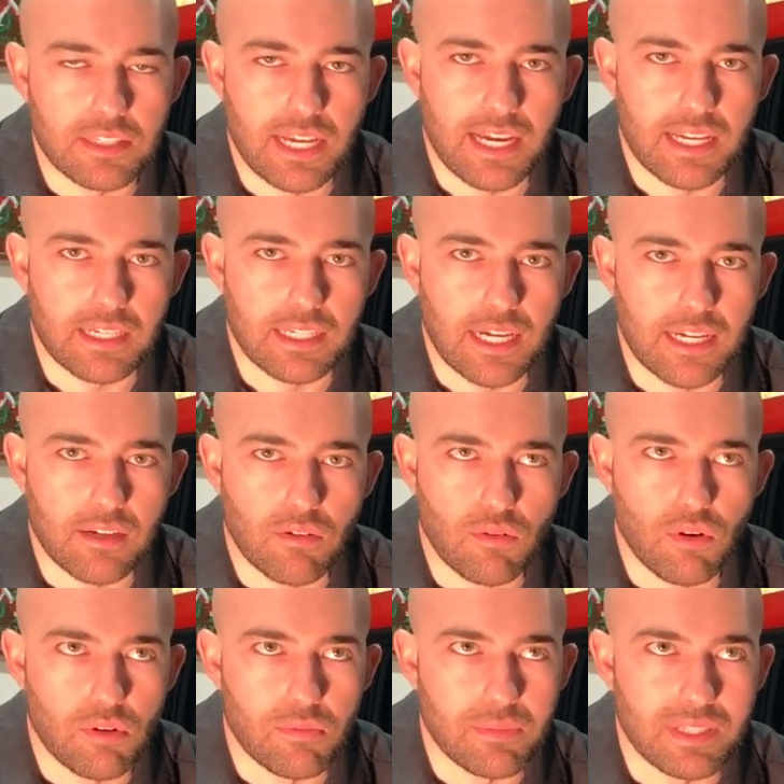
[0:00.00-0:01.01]
I had a guy
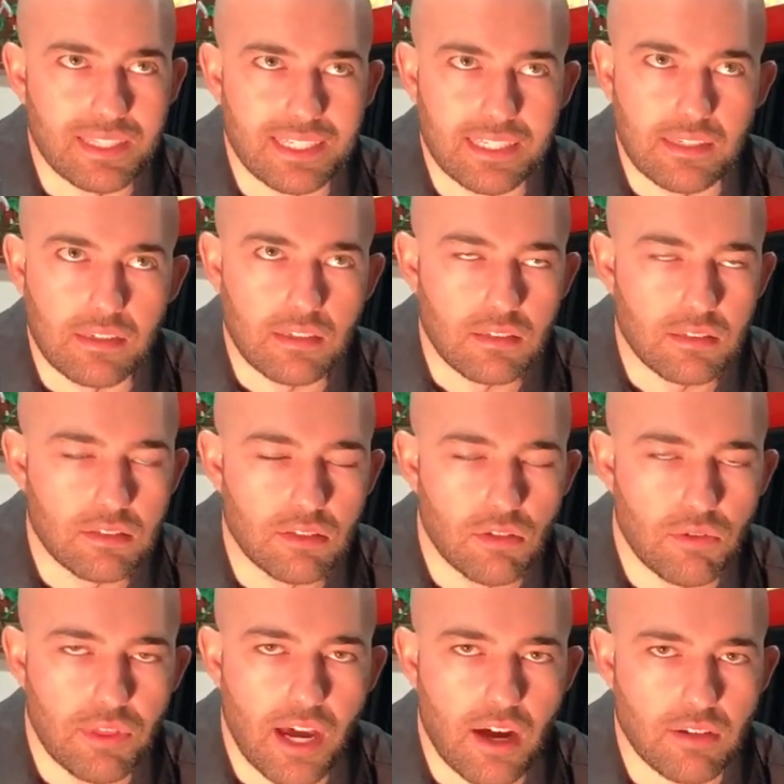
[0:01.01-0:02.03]
quote me like
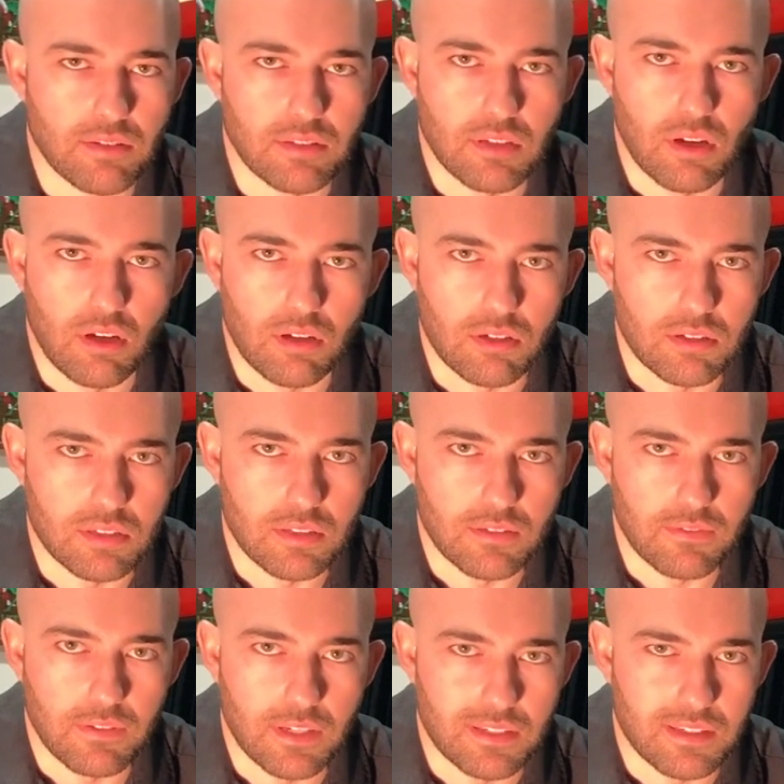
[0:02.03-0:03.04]
$2,000 to
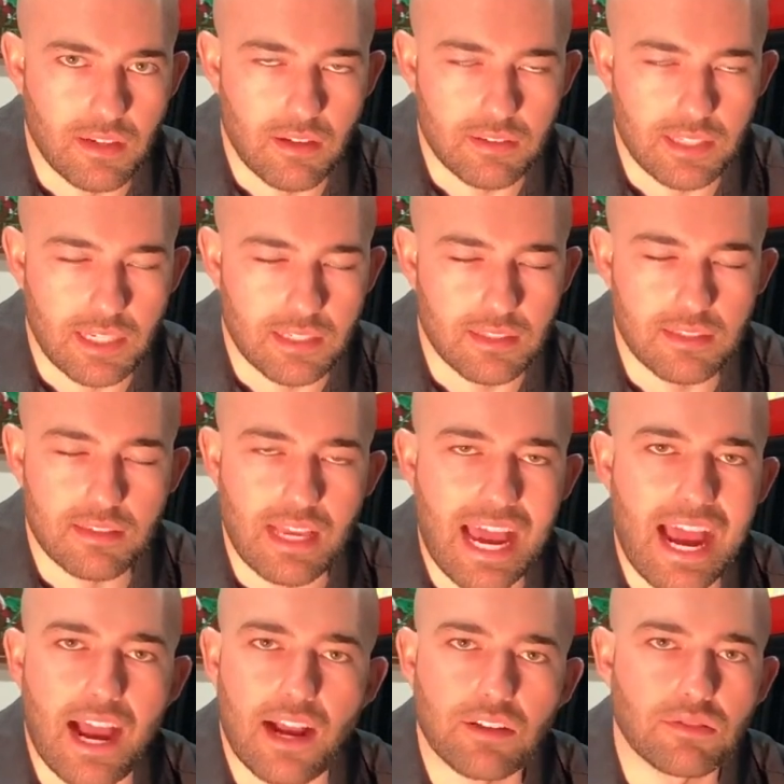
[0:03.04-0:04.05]
fix, and I was like, this
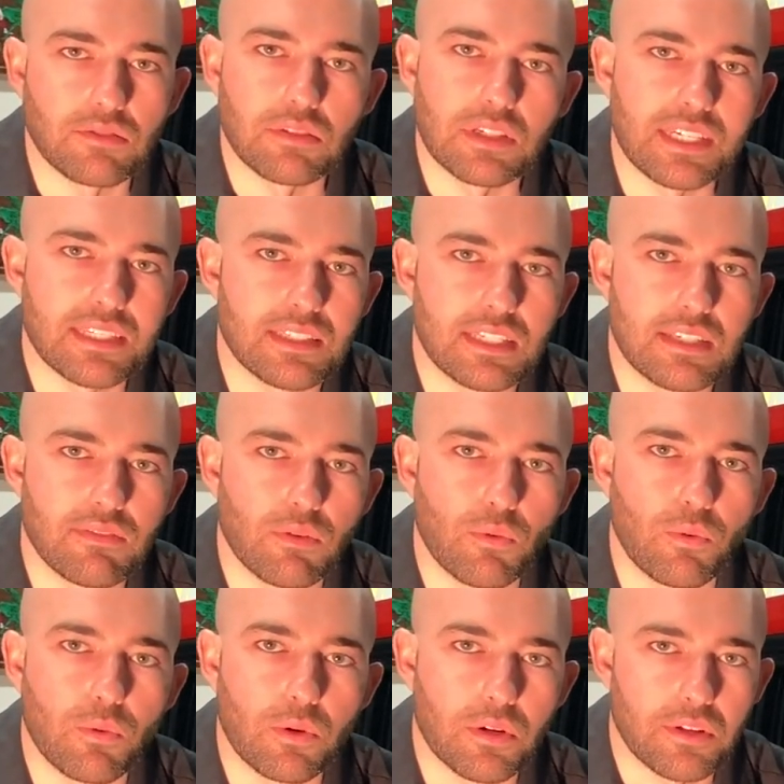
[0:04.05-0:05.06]
axle isn't even
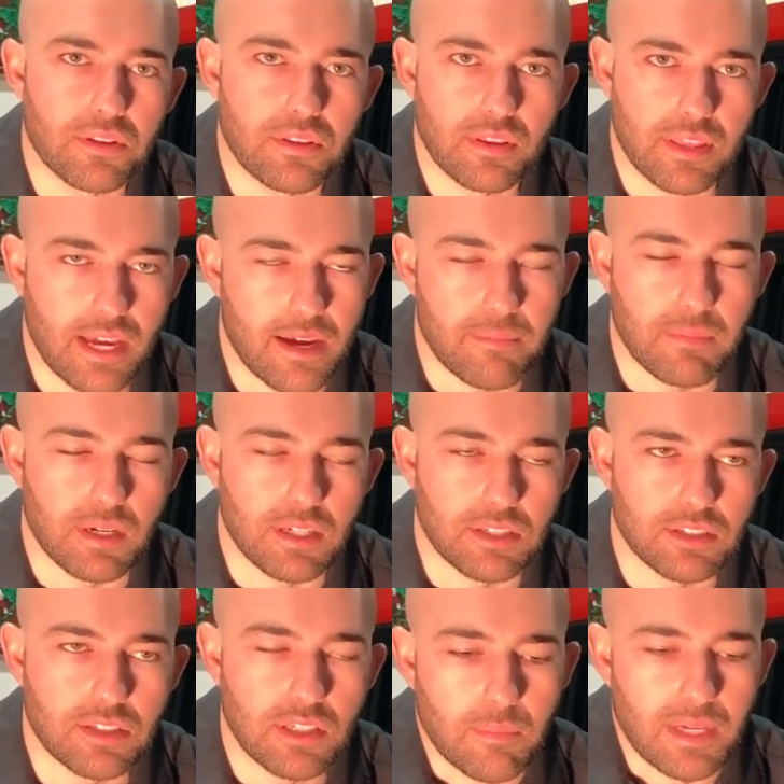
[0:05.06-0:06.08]
worth that much.